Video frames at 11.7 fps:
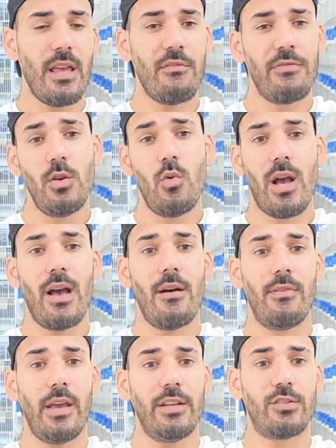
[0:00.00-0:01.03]
If you
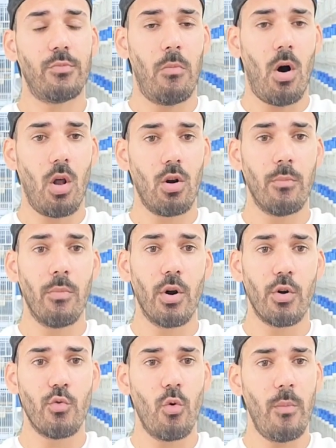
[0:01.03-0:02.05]
have a smaller
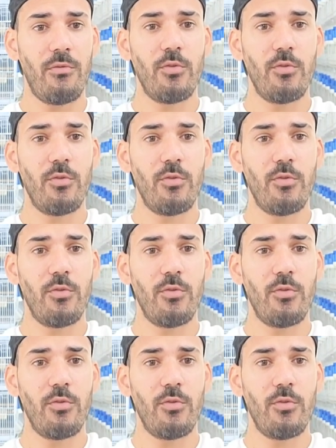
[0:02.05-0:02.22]
bird room,